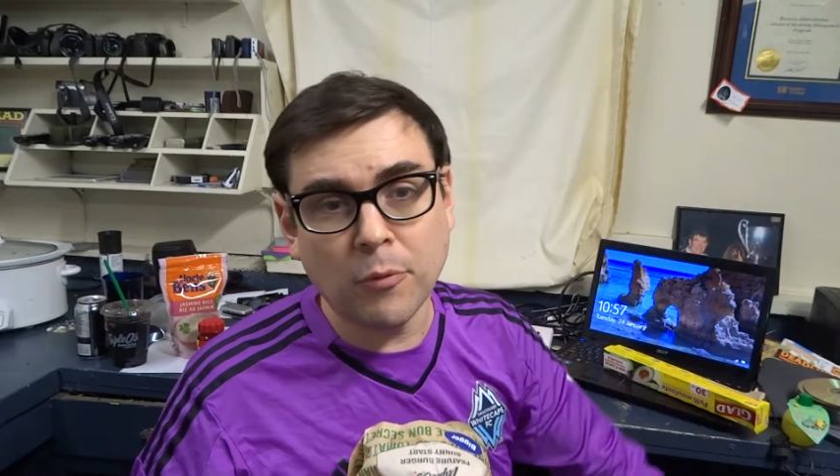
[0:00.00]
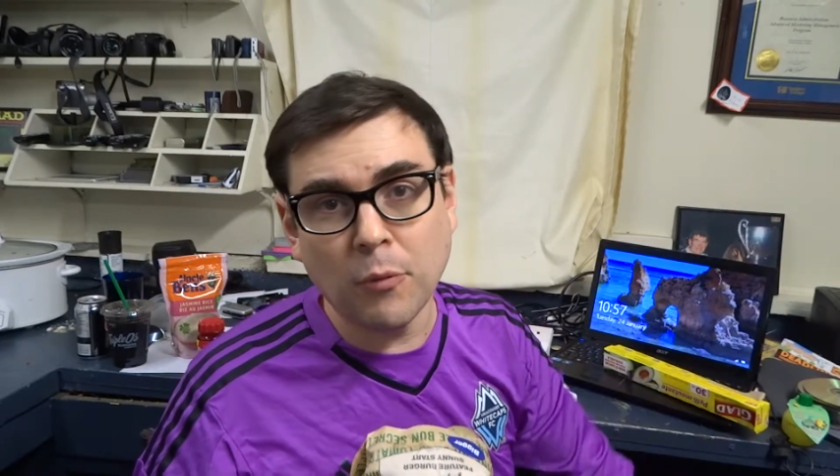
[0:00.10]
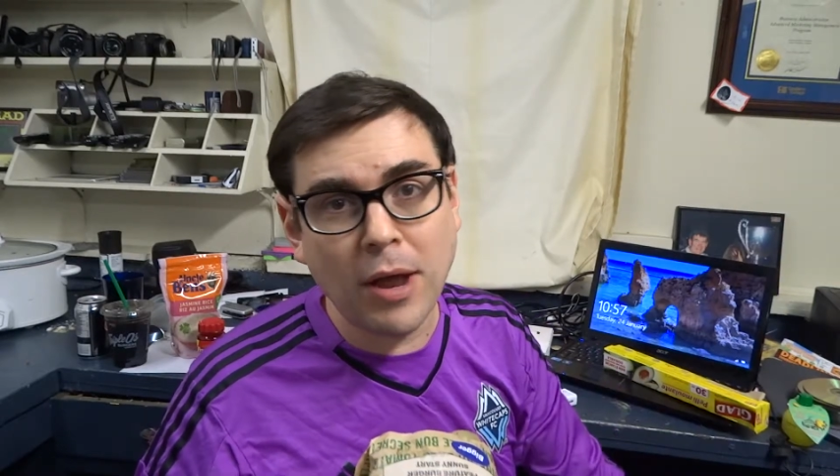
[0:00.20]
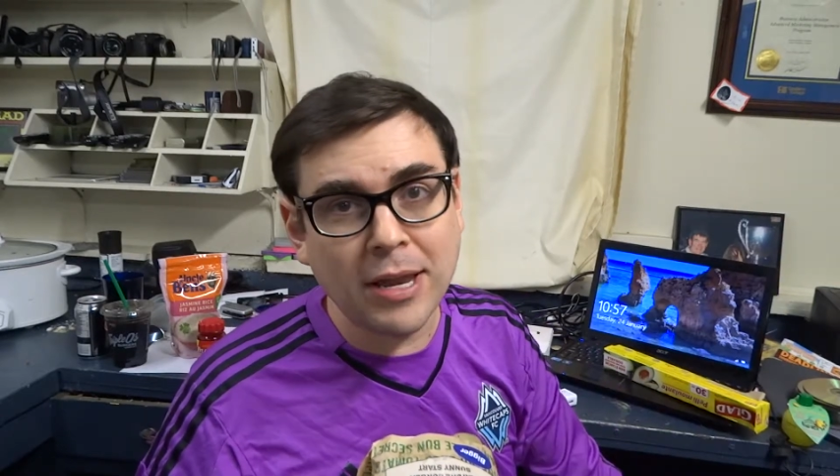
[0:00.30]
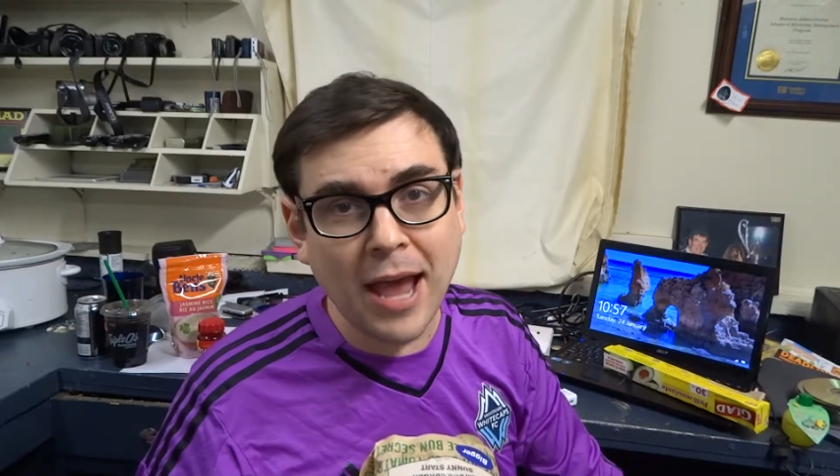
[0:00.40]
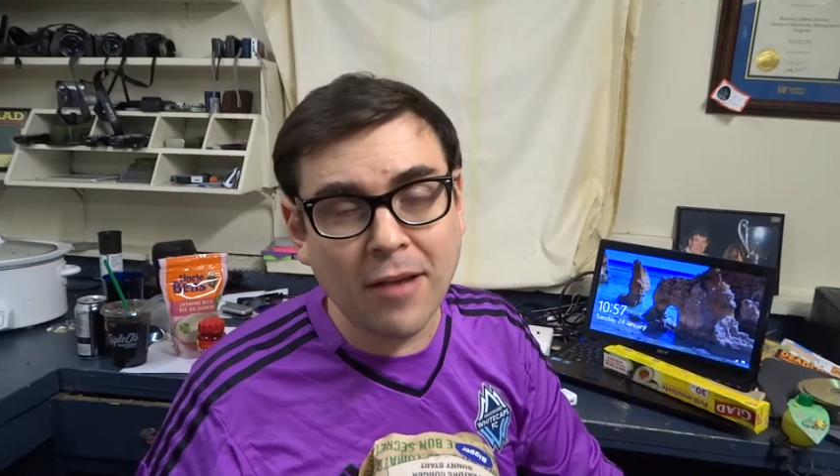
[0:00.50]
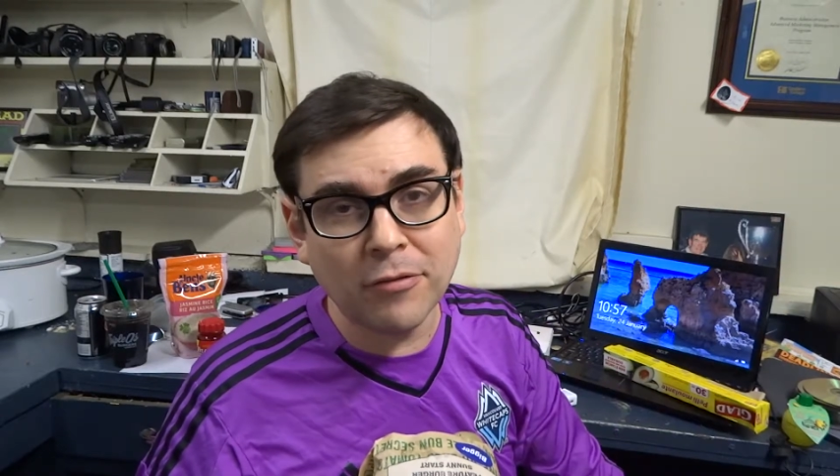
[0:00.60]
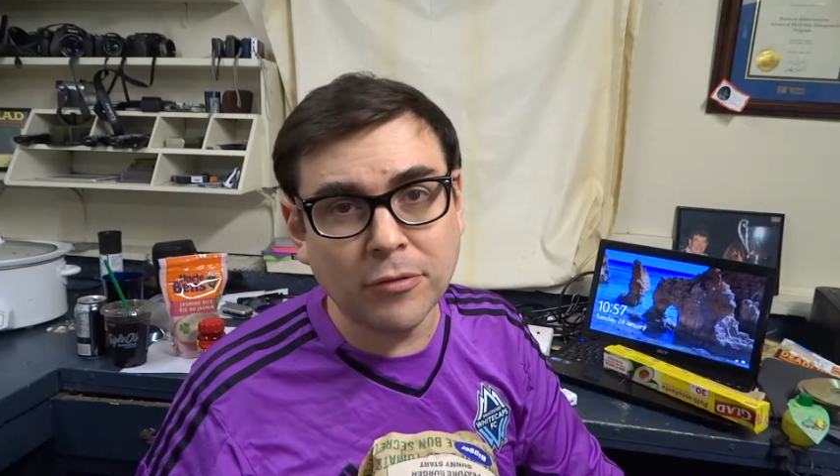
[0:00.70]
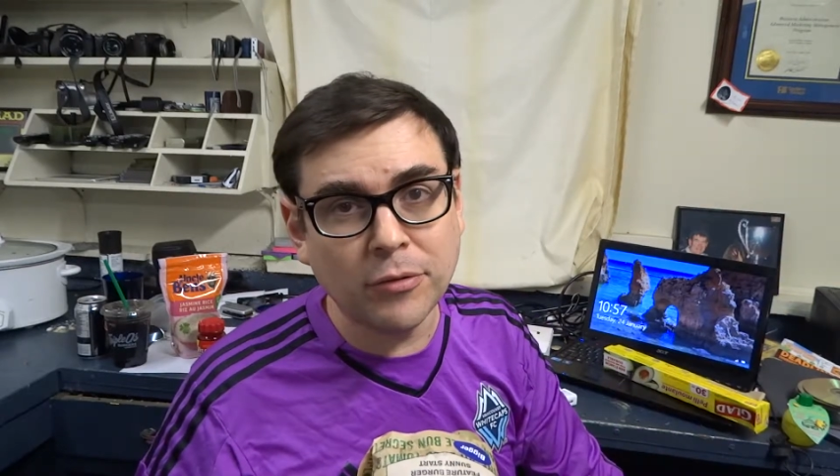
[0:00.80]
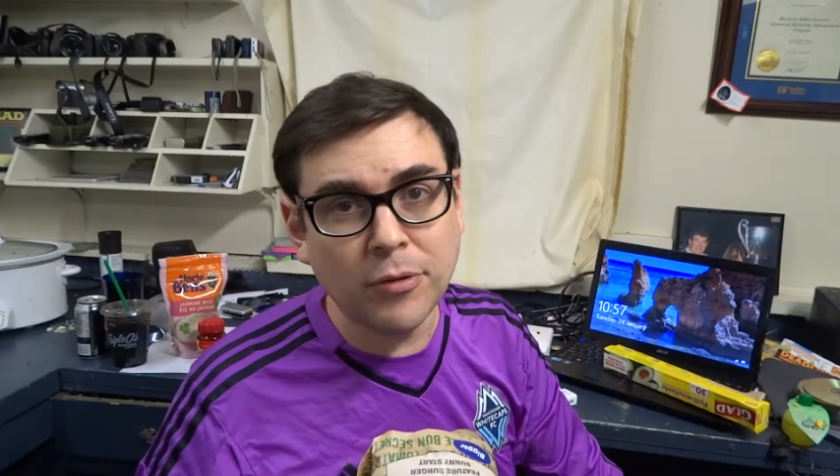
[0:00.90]
White
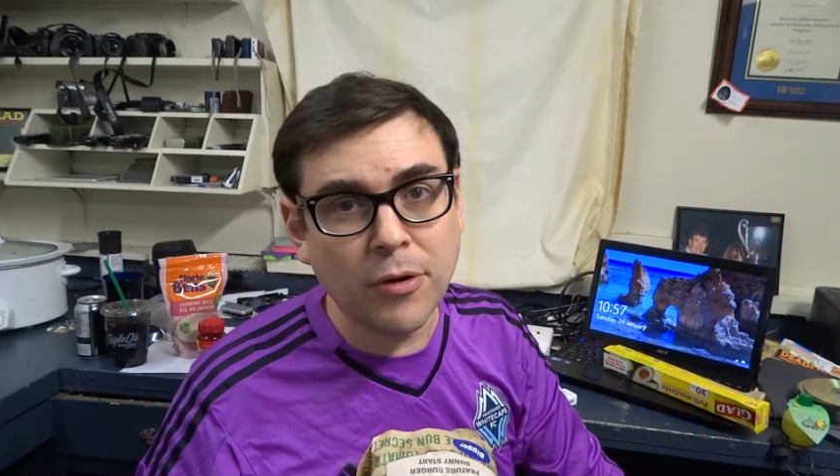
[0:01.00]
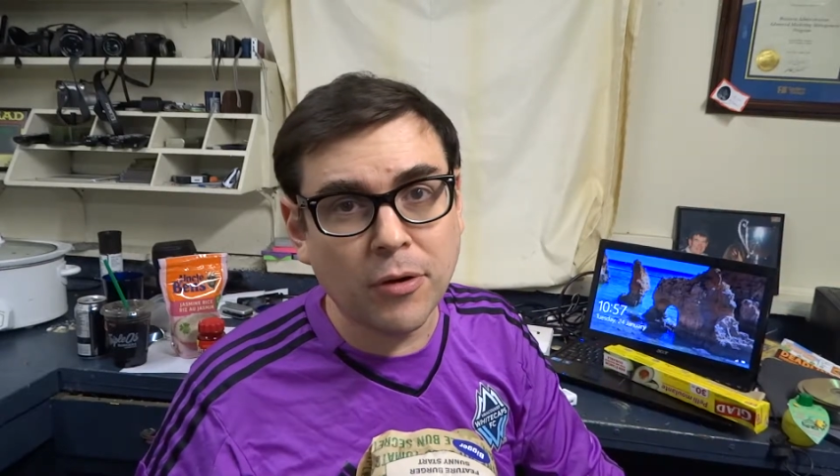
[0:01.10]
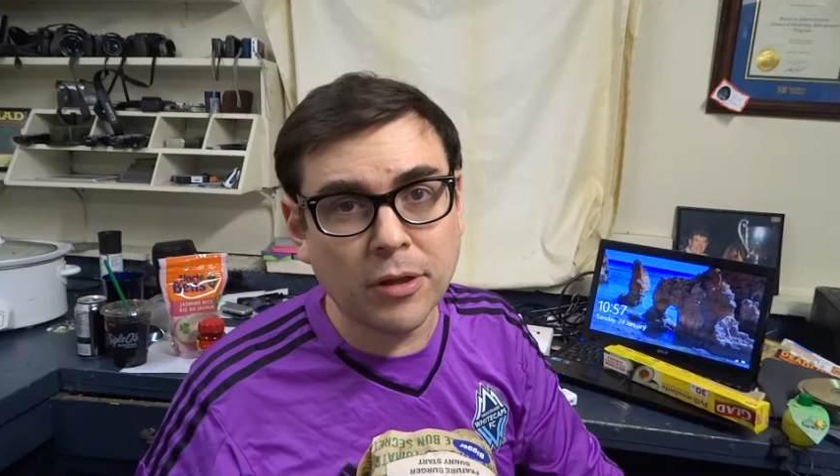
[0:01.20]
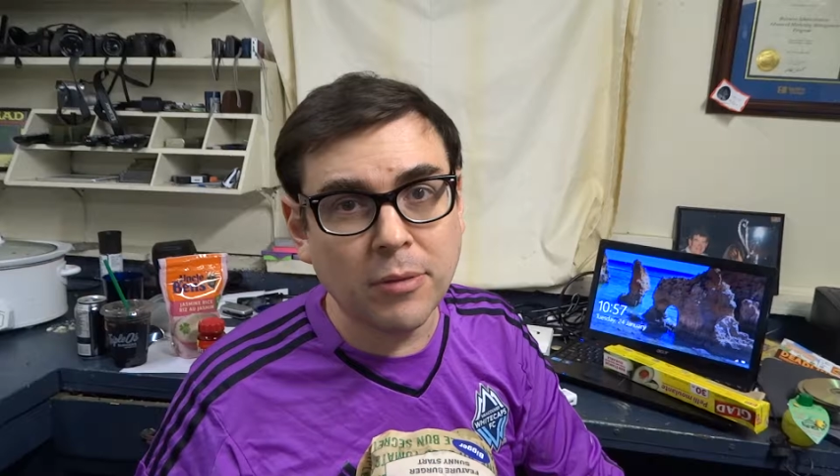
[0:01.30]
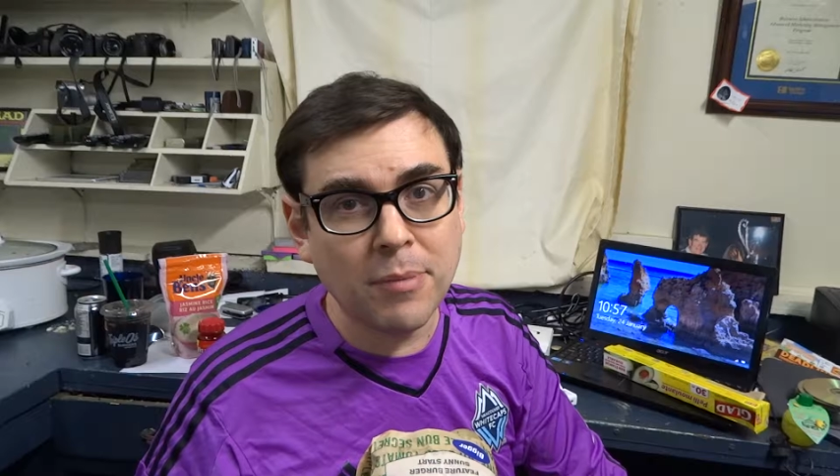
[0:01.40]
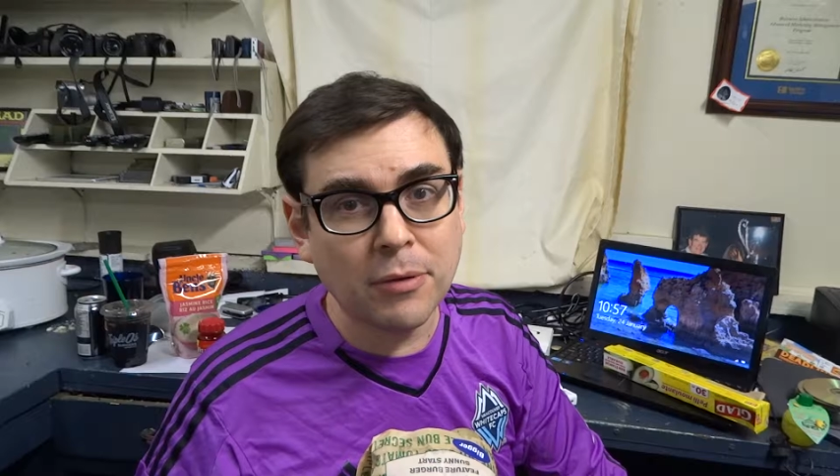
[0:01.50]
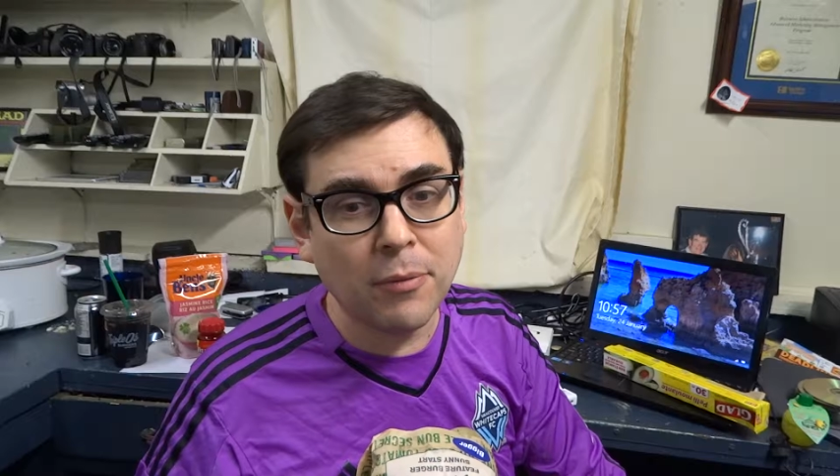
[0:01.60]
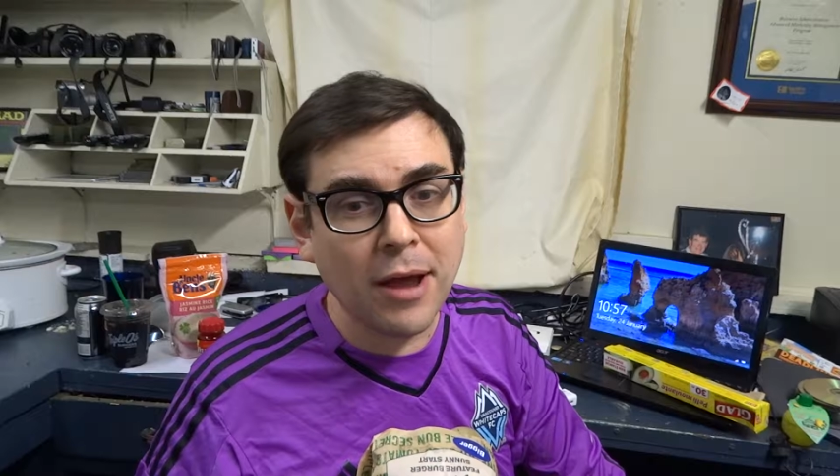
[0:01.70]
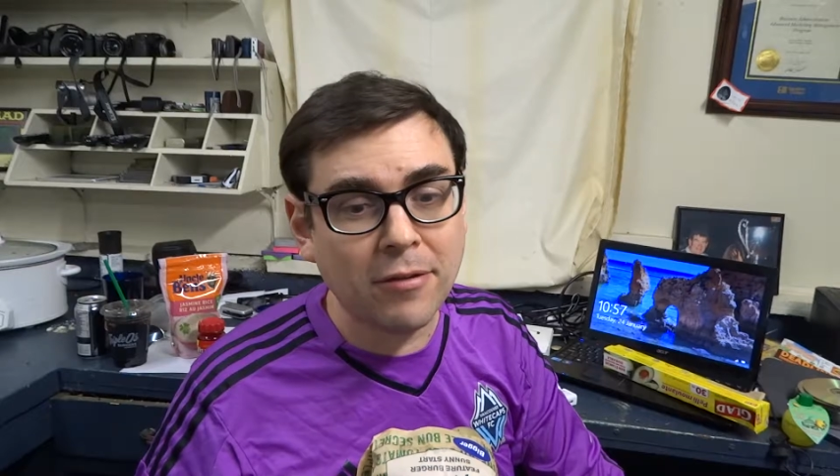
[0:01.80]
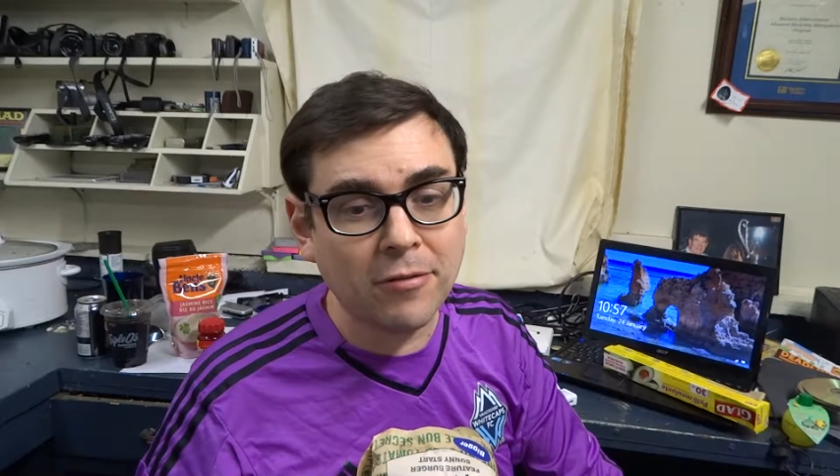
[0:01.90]
Castle, New York, and the
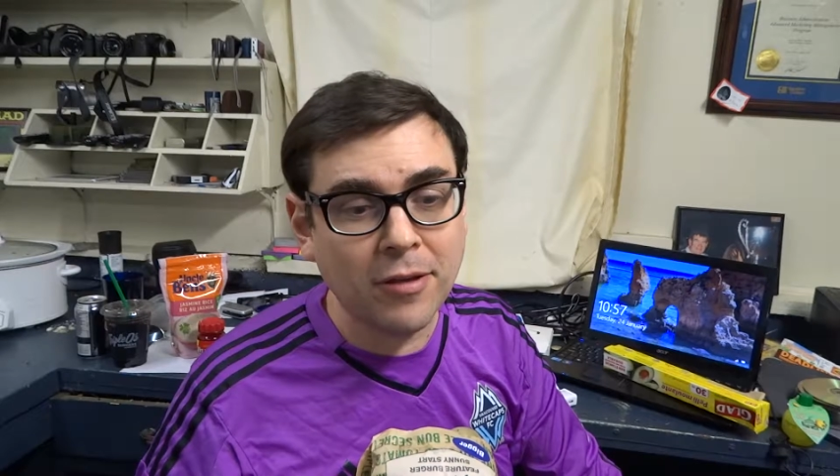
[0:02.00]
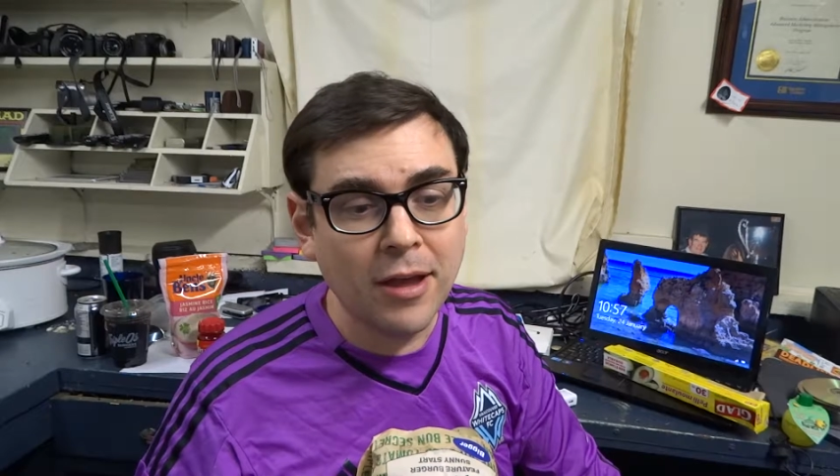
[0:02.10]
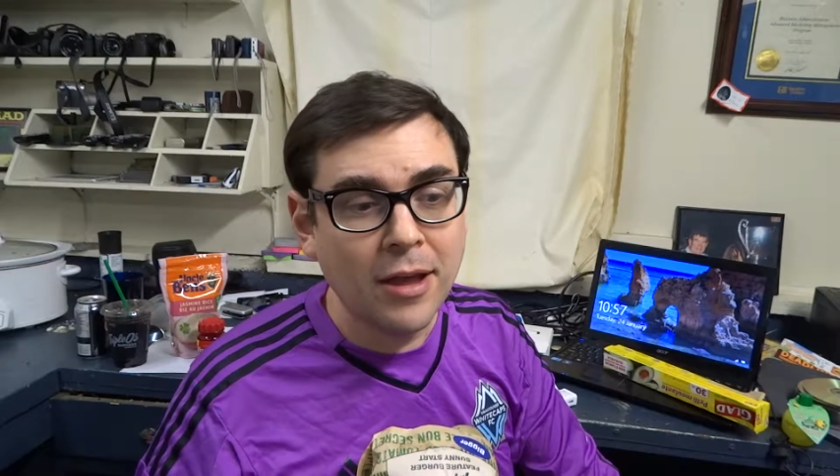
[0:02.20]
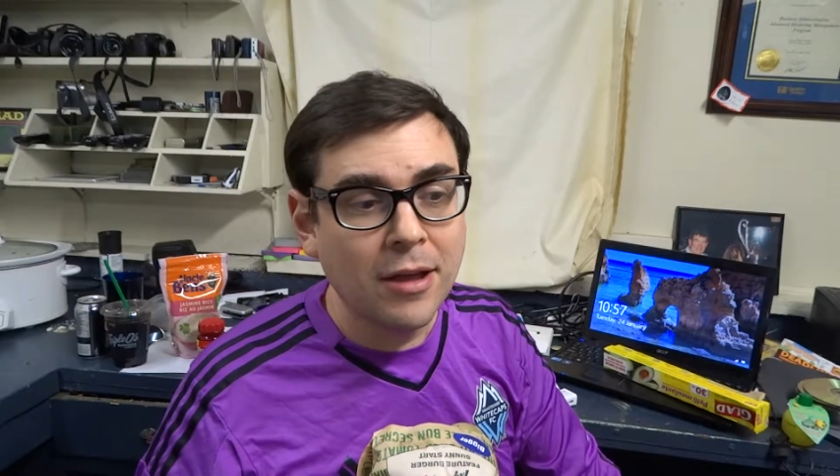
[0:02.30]
Midwest.